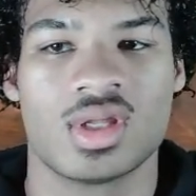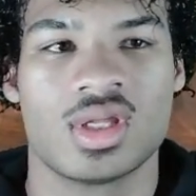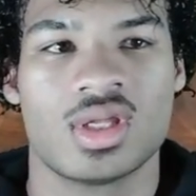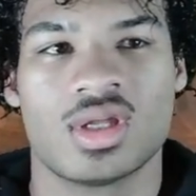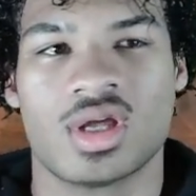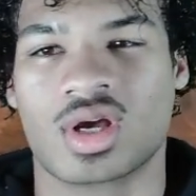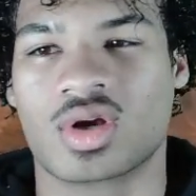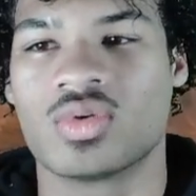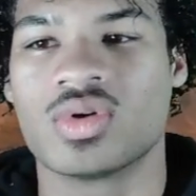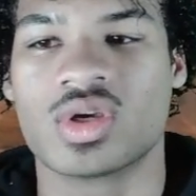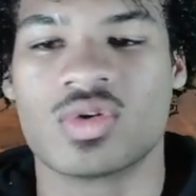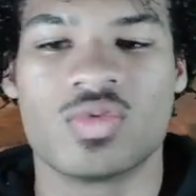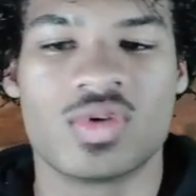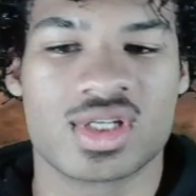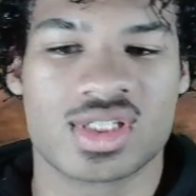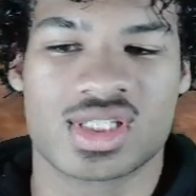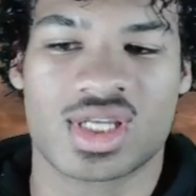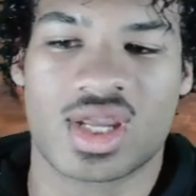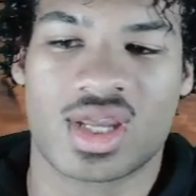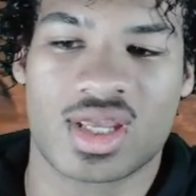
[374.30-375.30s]
a quick 1
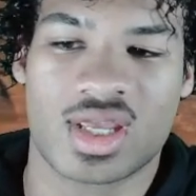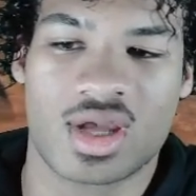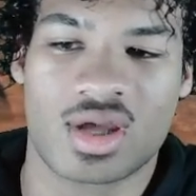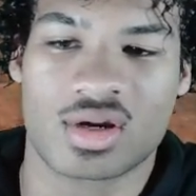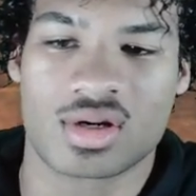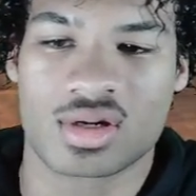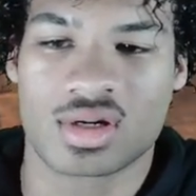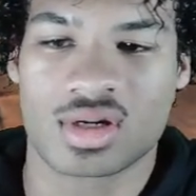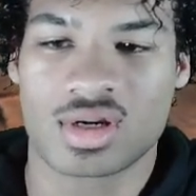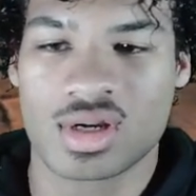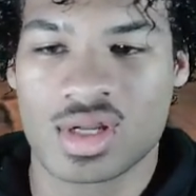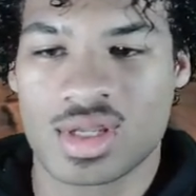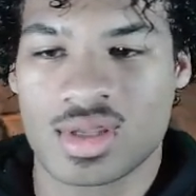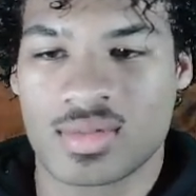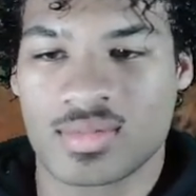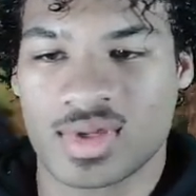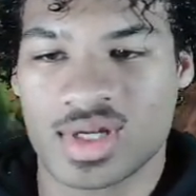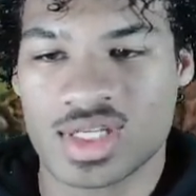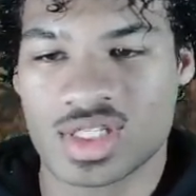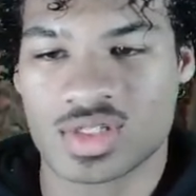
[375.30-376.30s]
second counter.
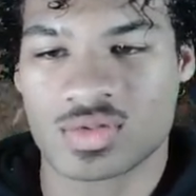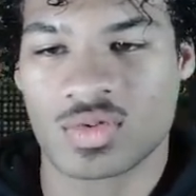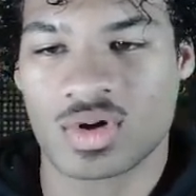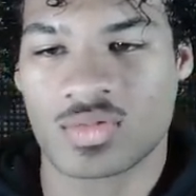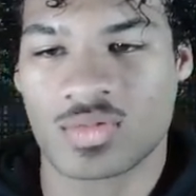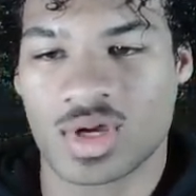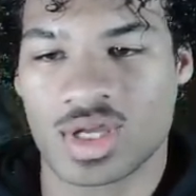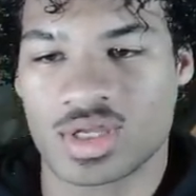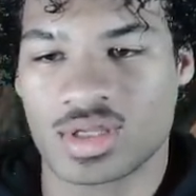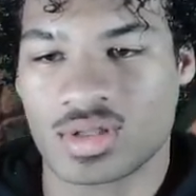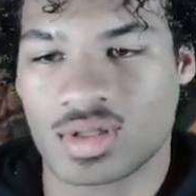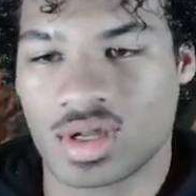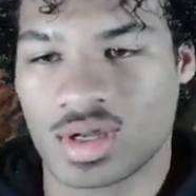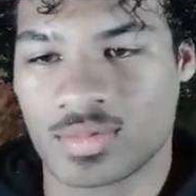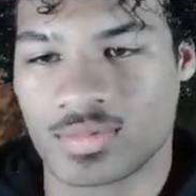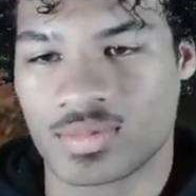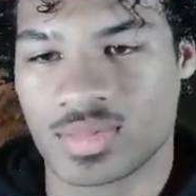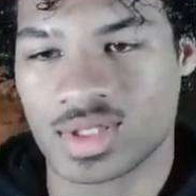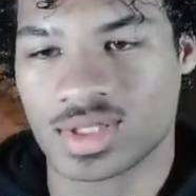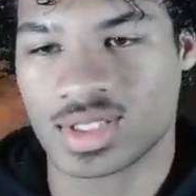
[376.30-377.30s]
But that's just one way.
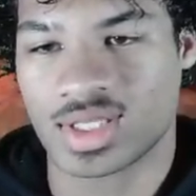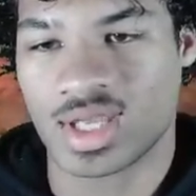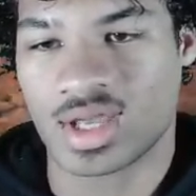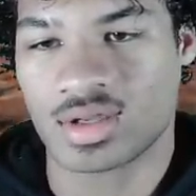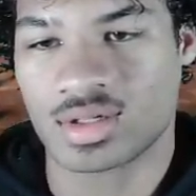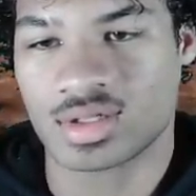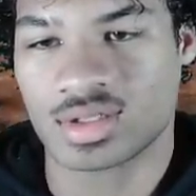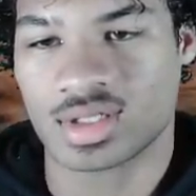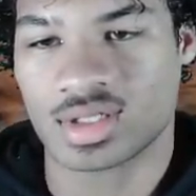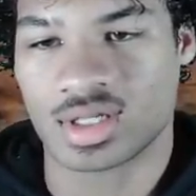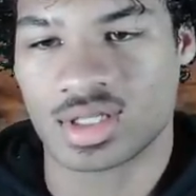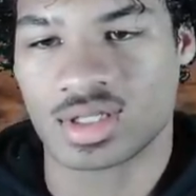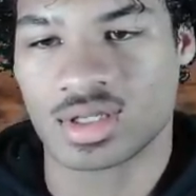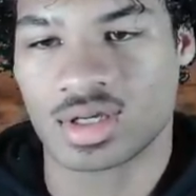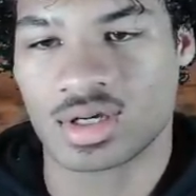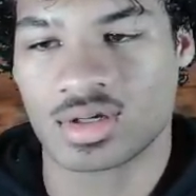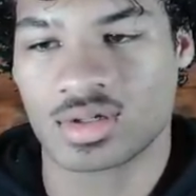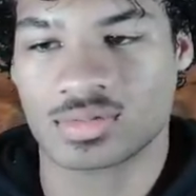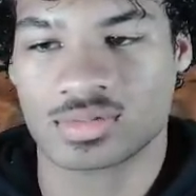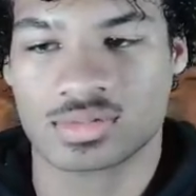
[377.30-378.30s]
Up, beat the counter, there you
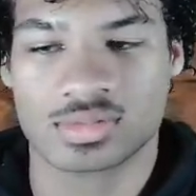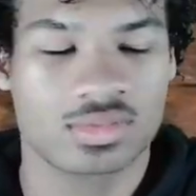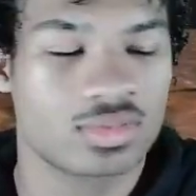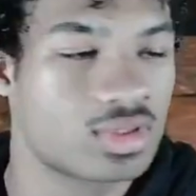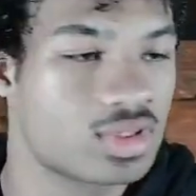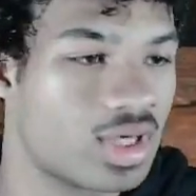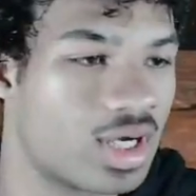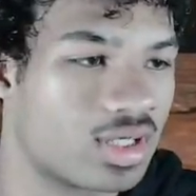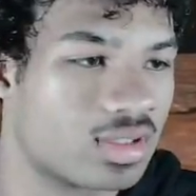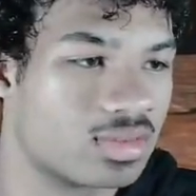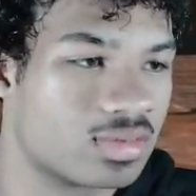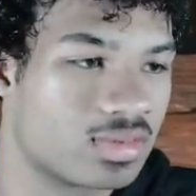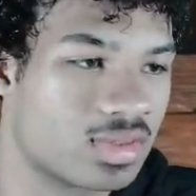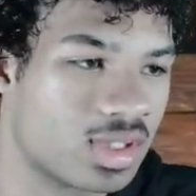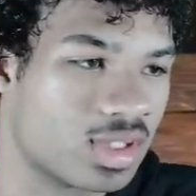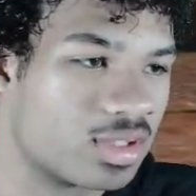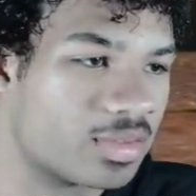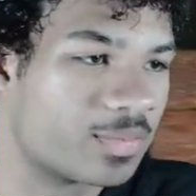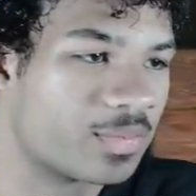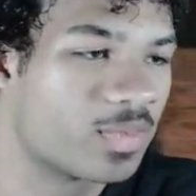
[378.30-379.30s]
go, triangle.
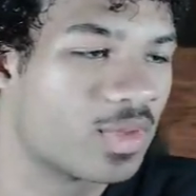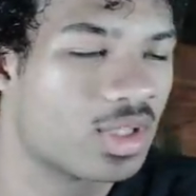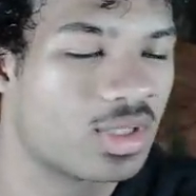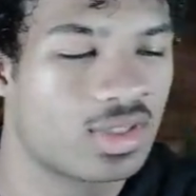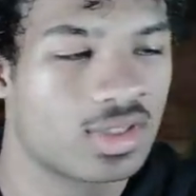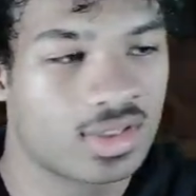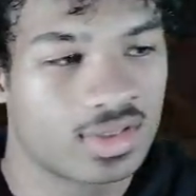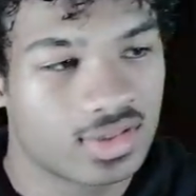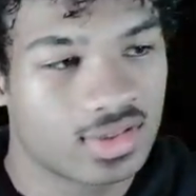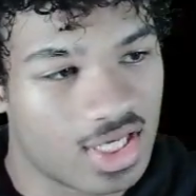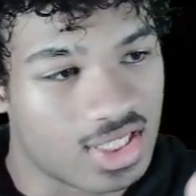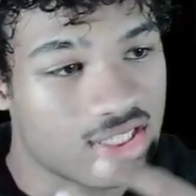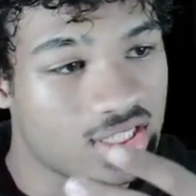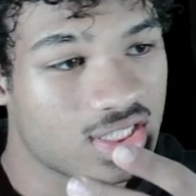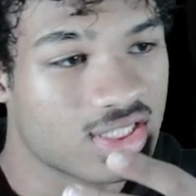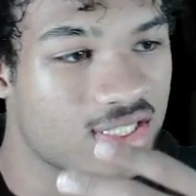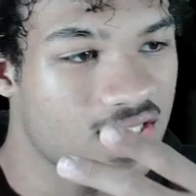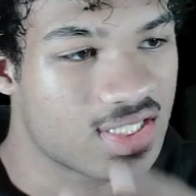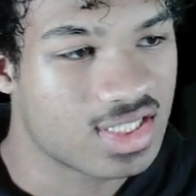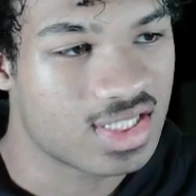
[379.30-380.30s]
So that's
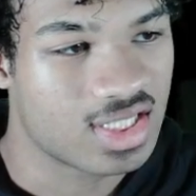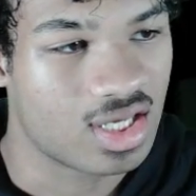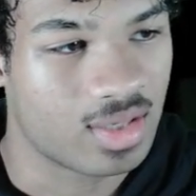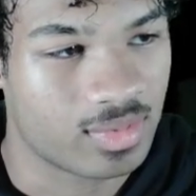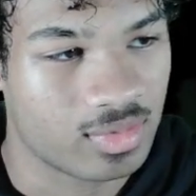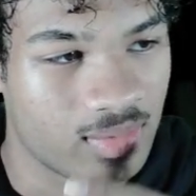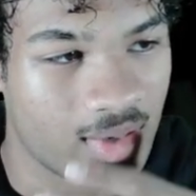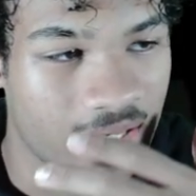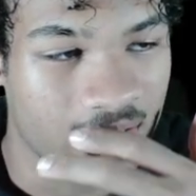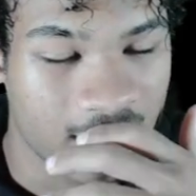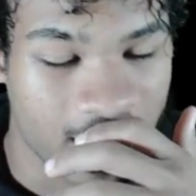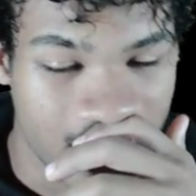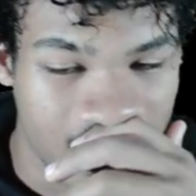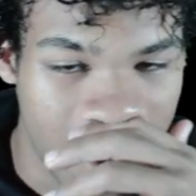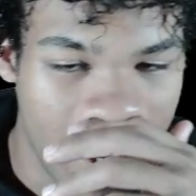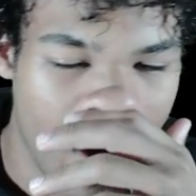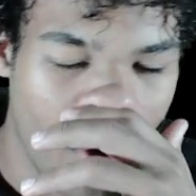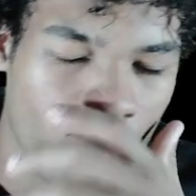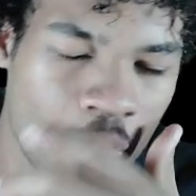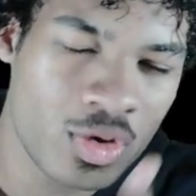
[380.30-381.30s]
just an example right there.
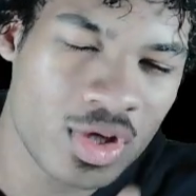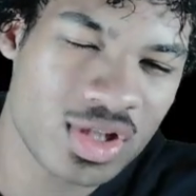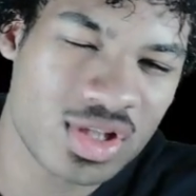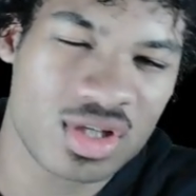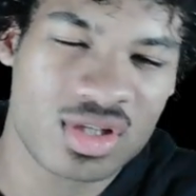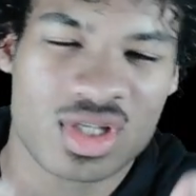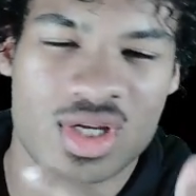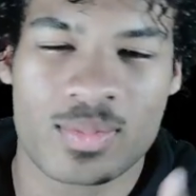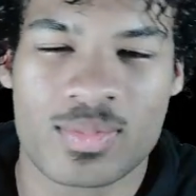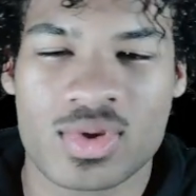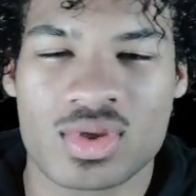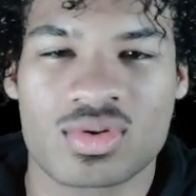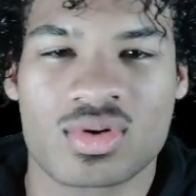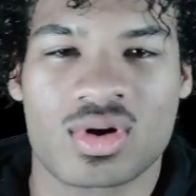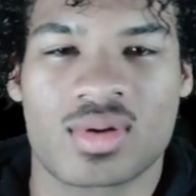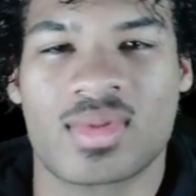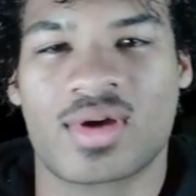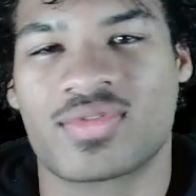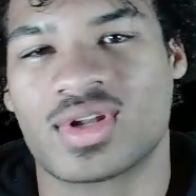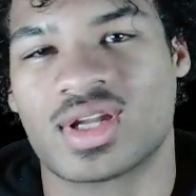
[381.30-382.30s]
I would turn the computer
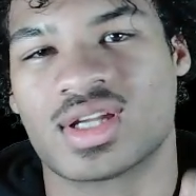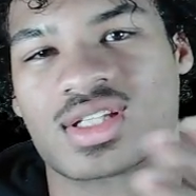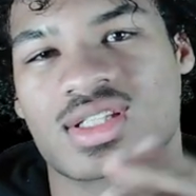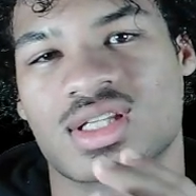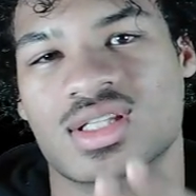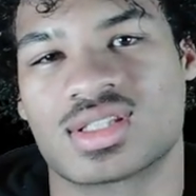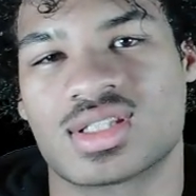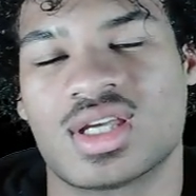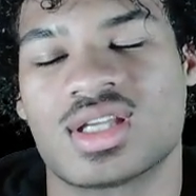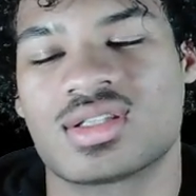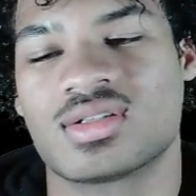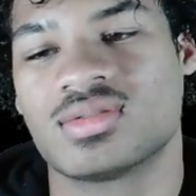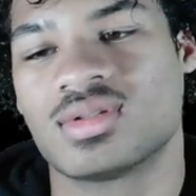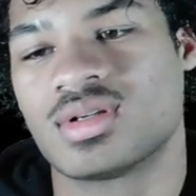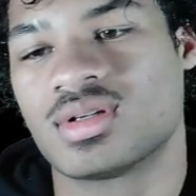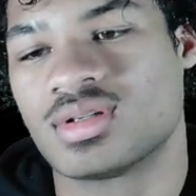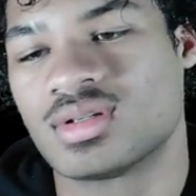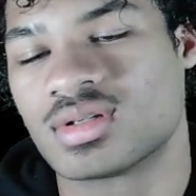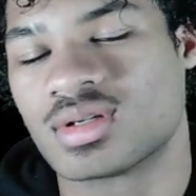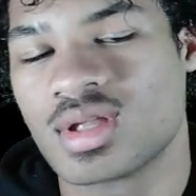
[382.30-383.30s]
on, but I feel like it's gonna take too
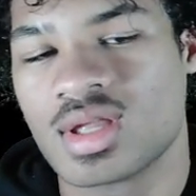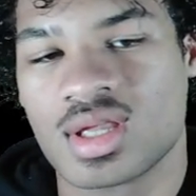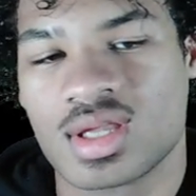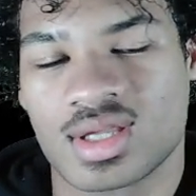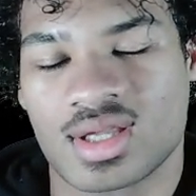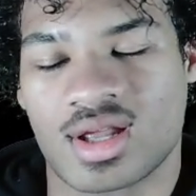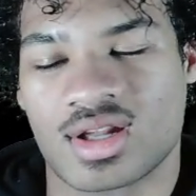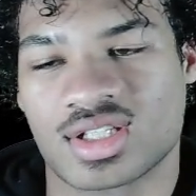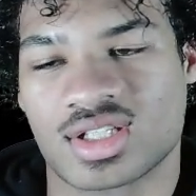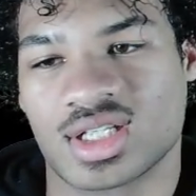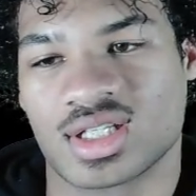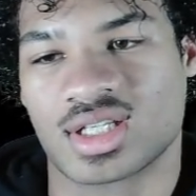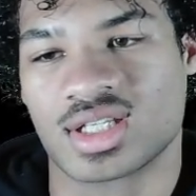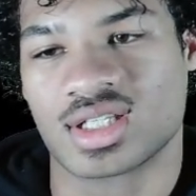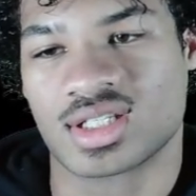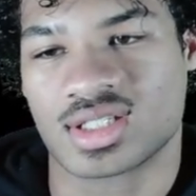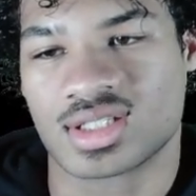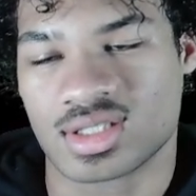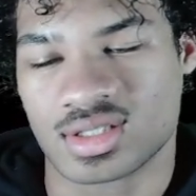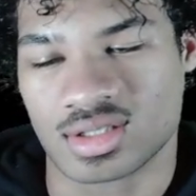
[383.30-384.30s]
long. I was trying to
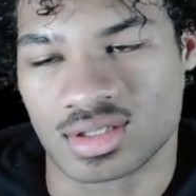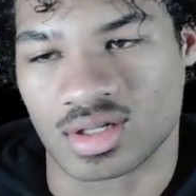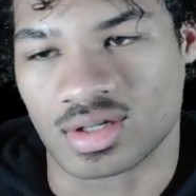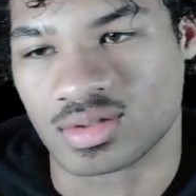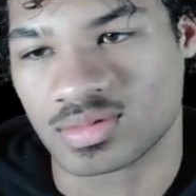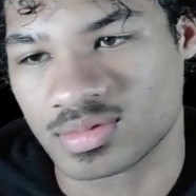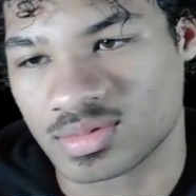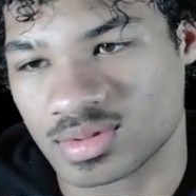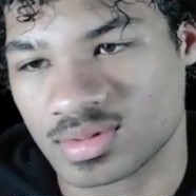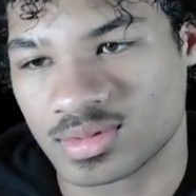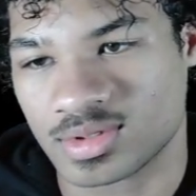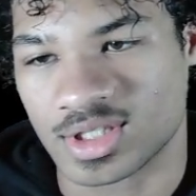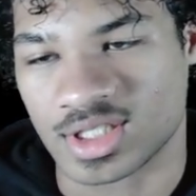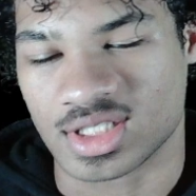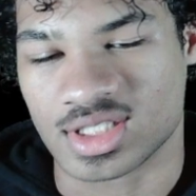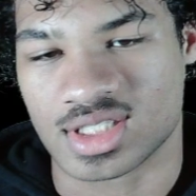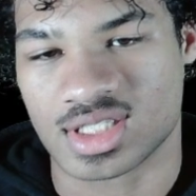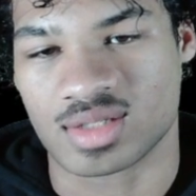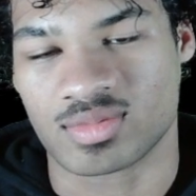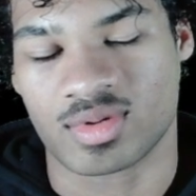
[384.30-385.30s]
get
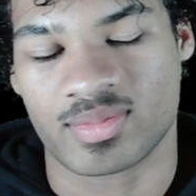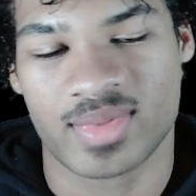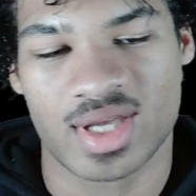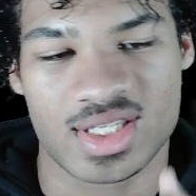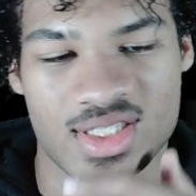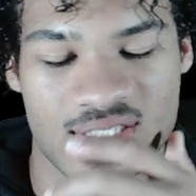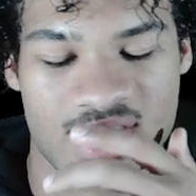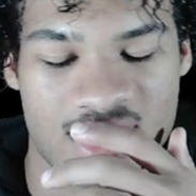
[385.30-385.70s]
the simple basics